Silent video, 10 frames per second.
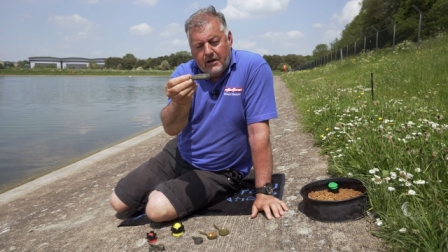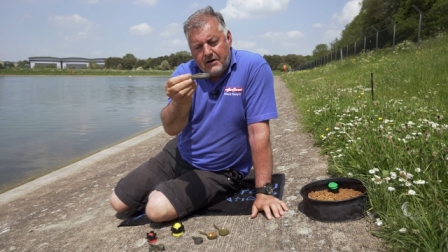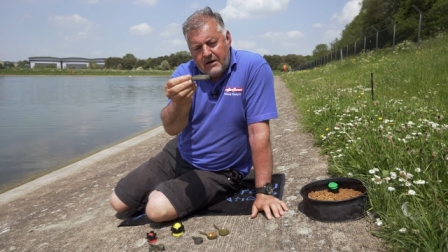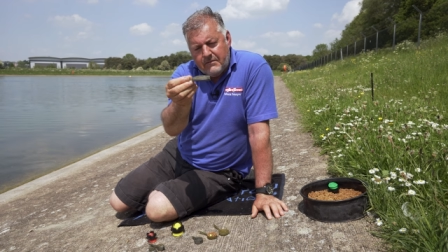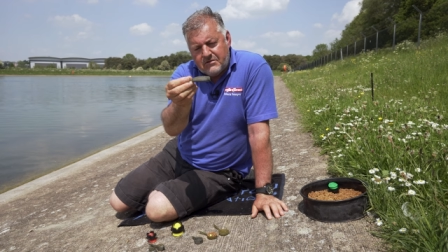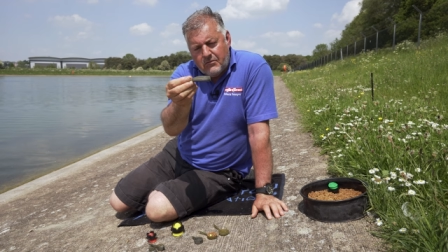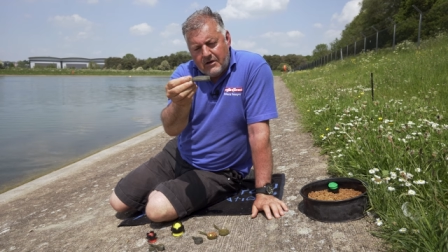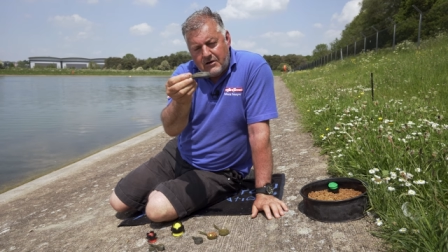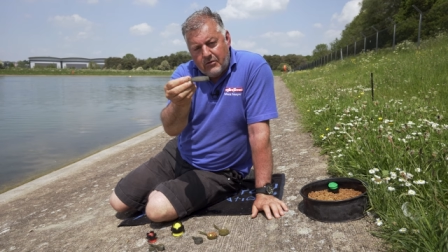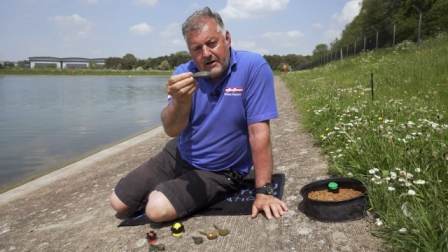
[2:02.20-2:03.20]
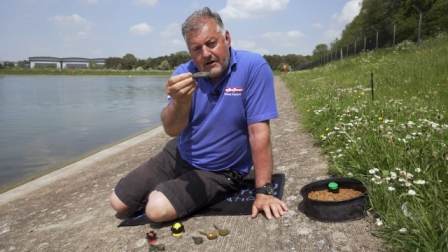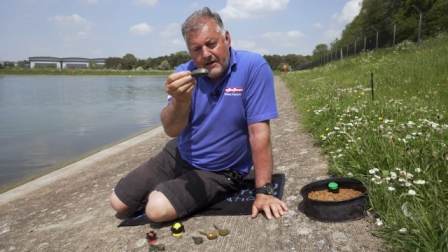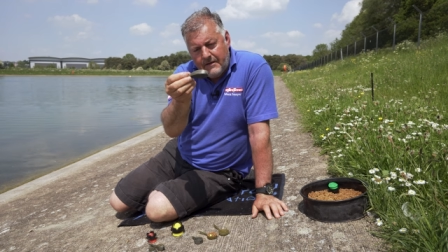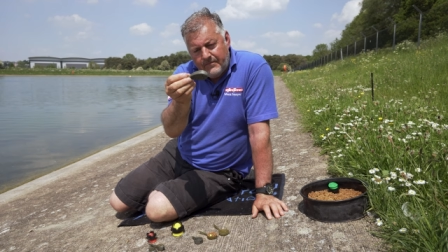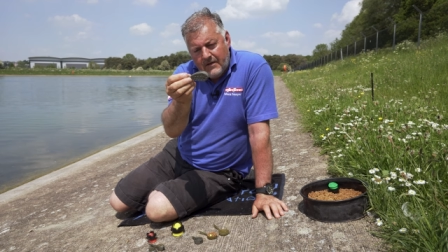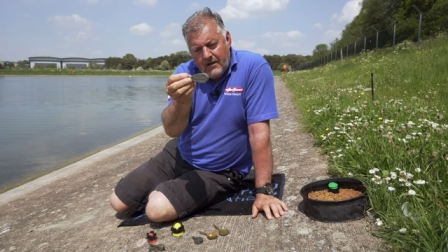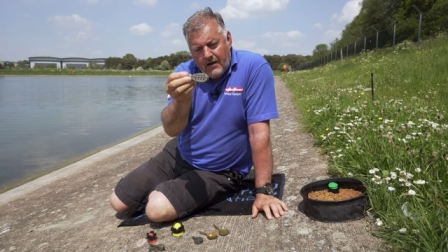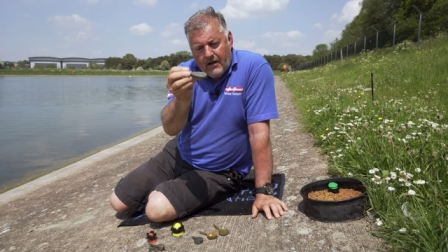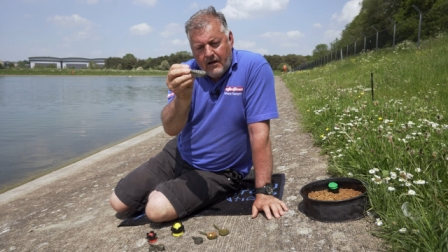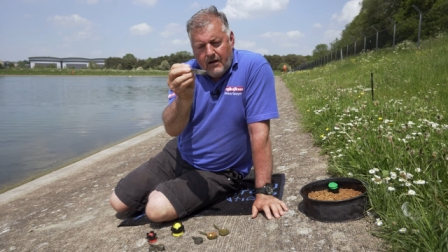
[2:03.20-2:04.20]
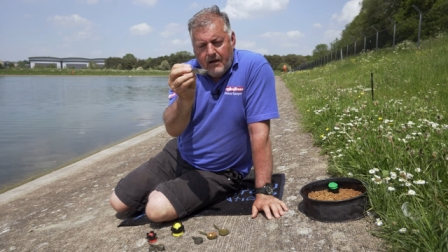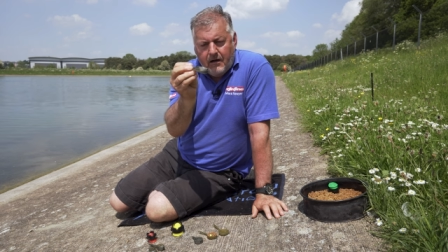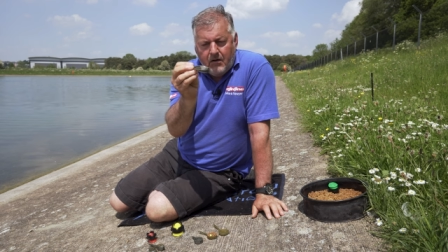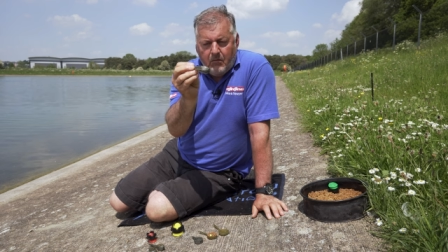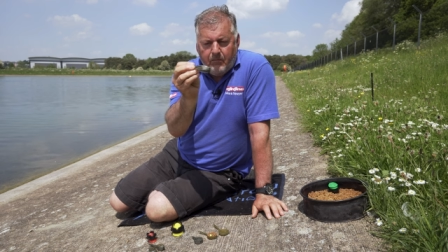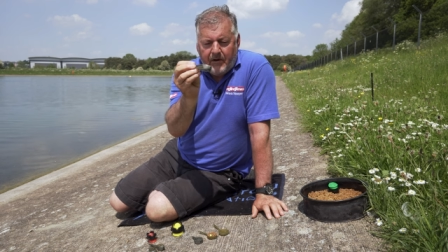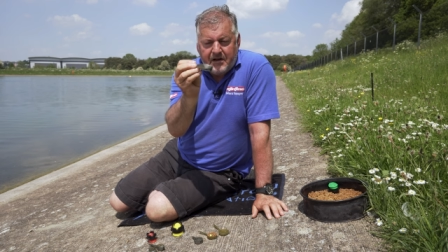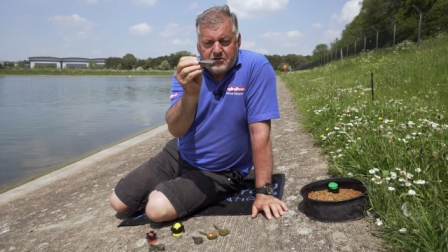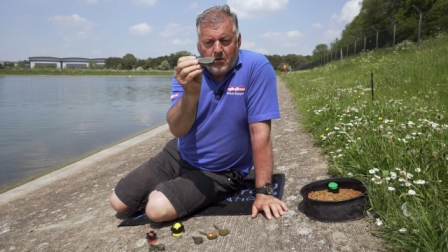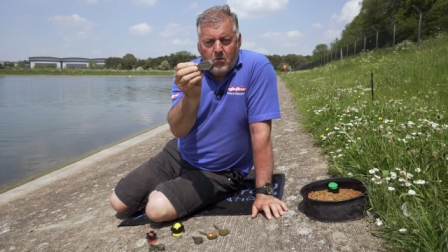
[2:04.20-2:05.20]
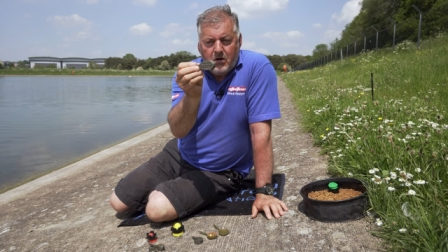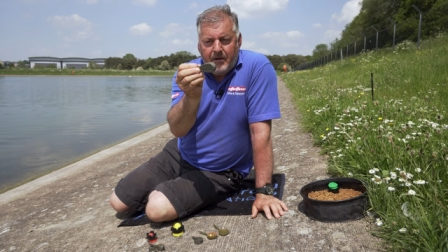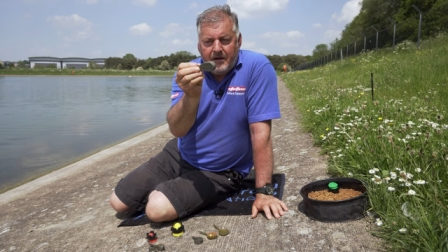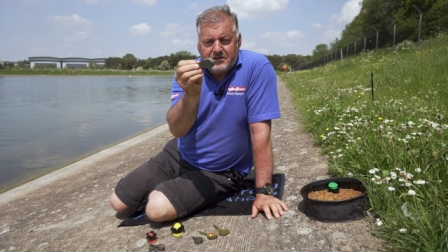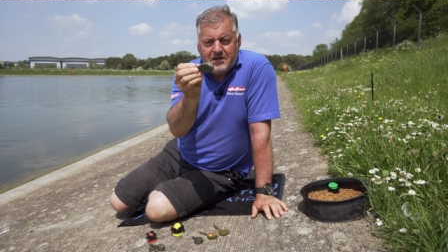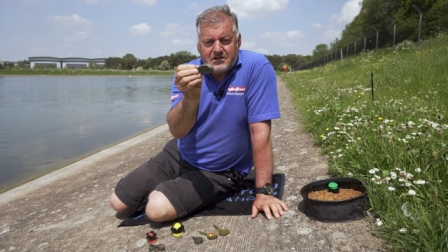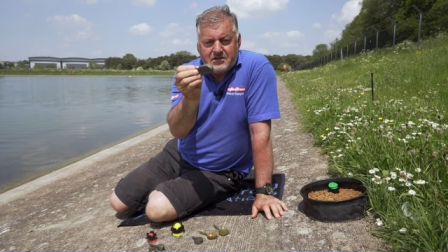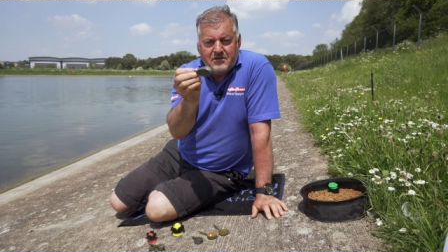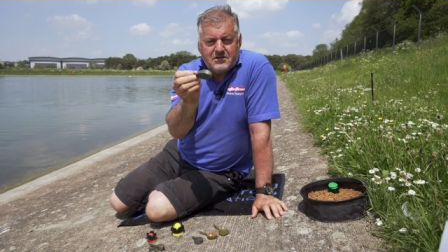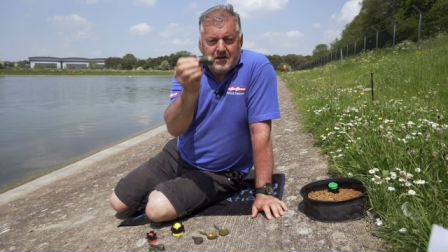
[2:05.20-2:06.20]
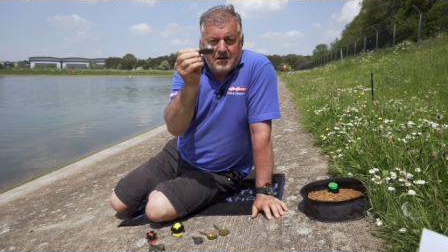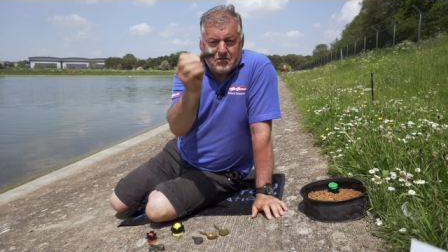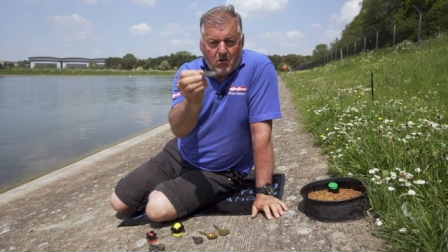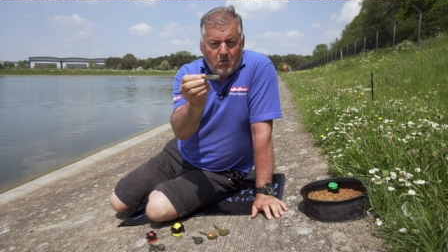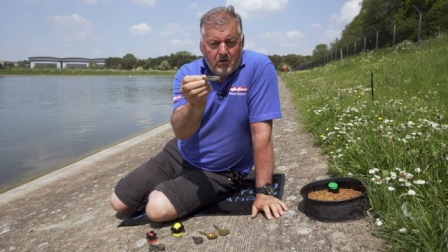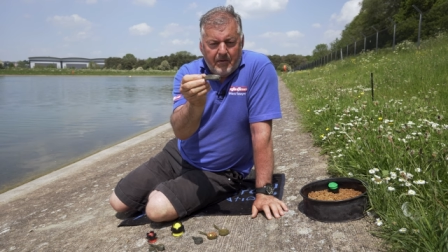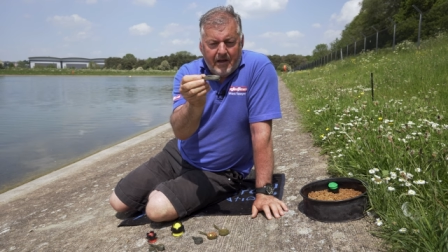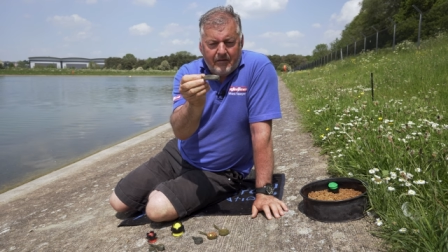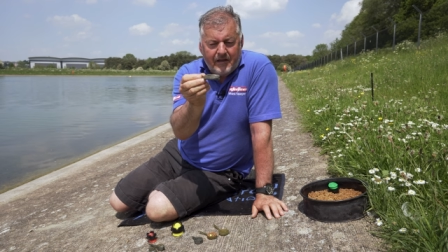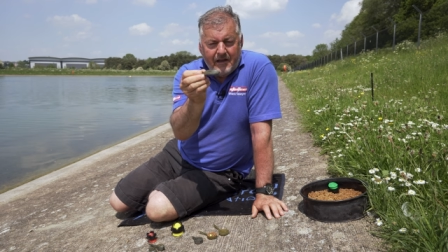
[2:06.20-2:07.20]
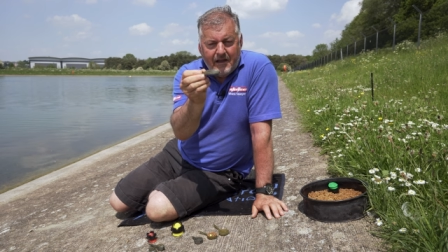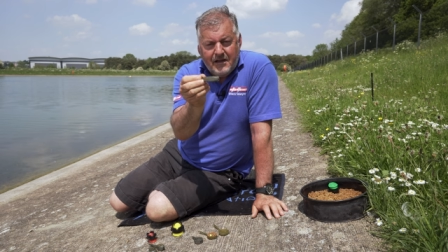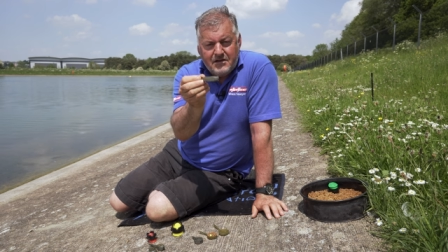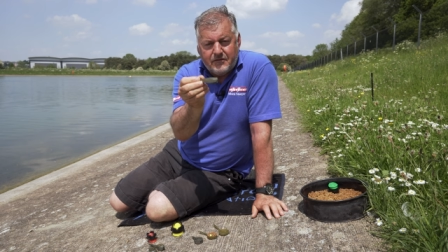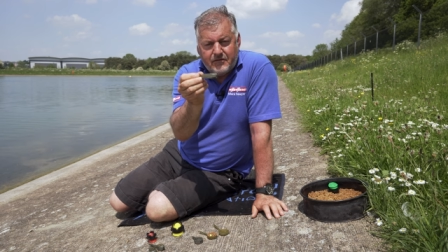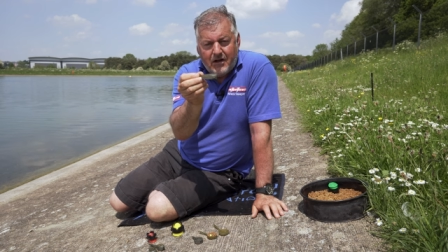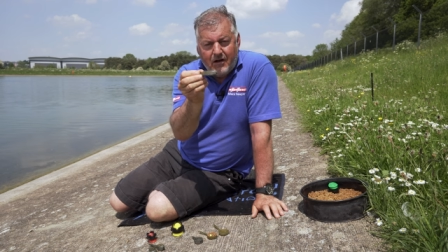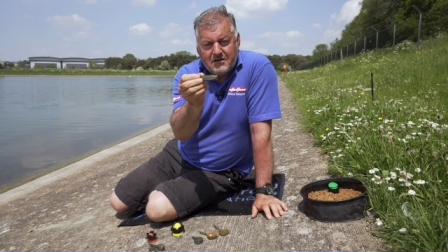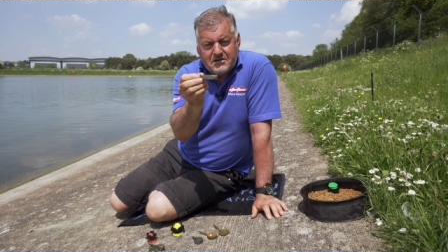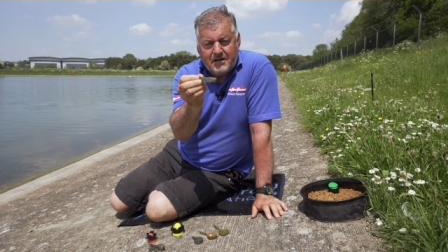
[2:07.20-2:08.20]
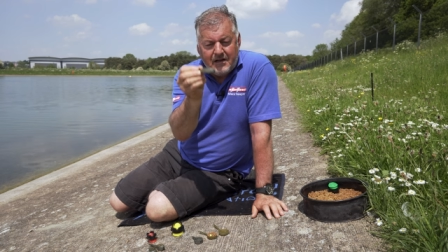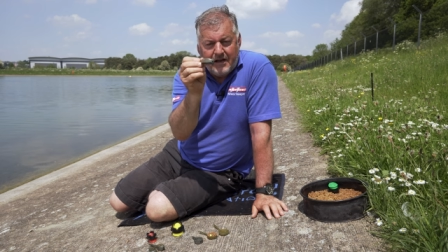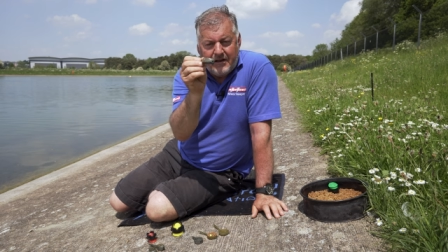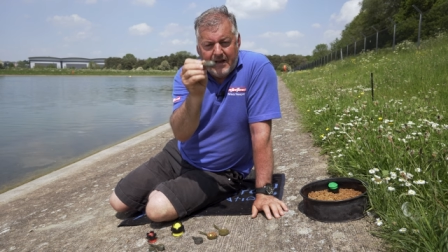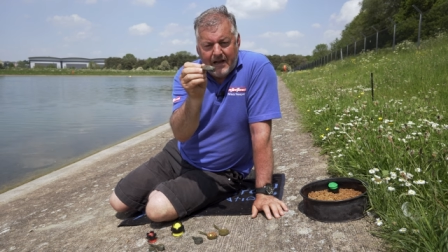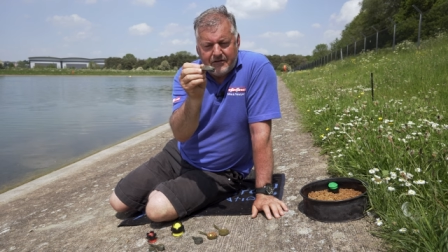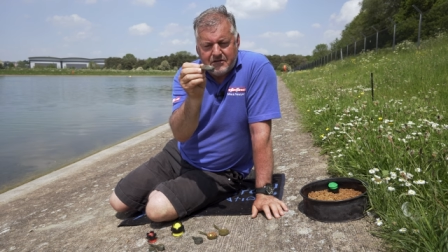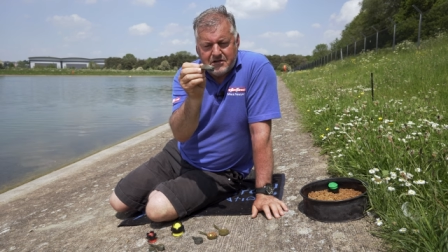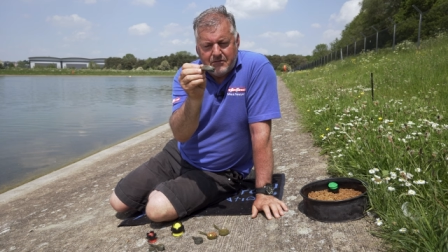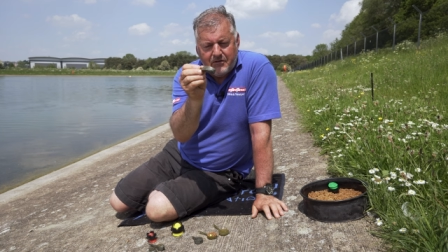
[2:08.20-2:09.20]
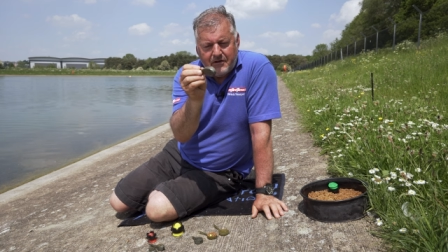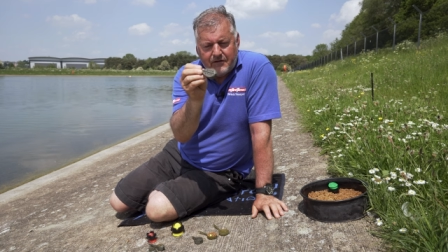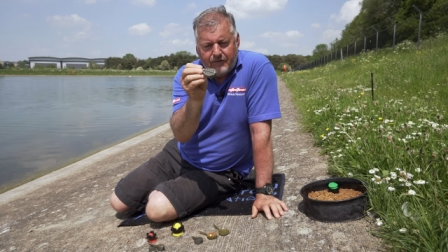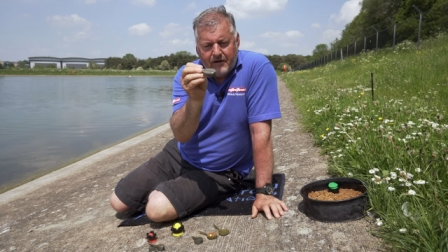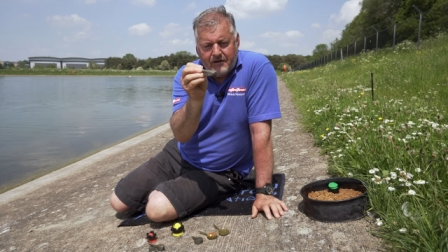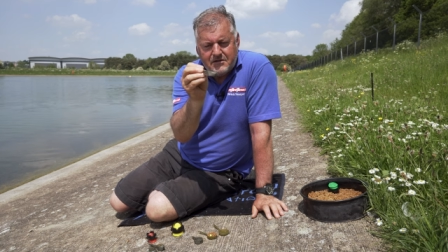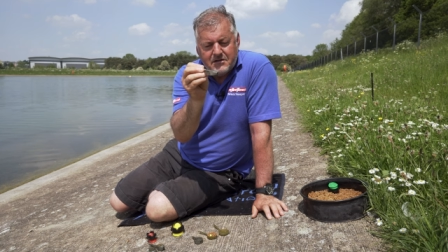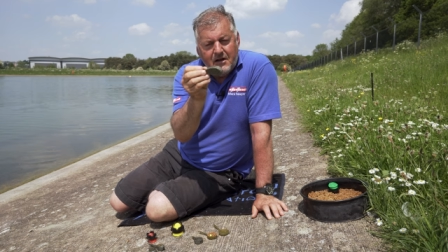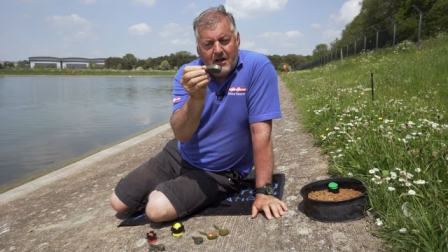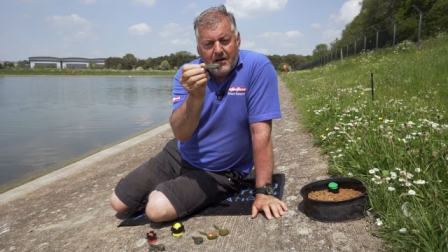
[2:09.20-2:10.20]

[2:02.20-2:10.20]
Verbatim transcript: and comes away quickly. Uh, but it's all about distance and it's all about the ease of casting and the accuracy with these feeders.